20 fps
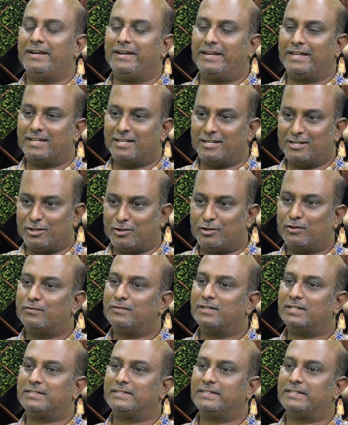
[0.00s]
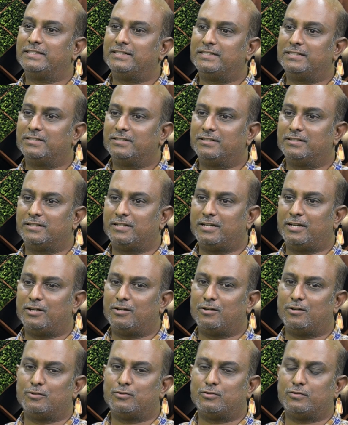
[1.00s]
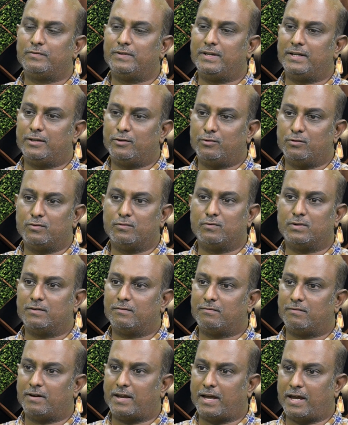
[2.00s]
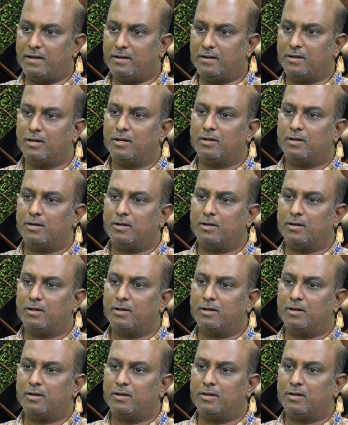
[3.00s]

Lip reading: in taking care of that center, and also we took one flat,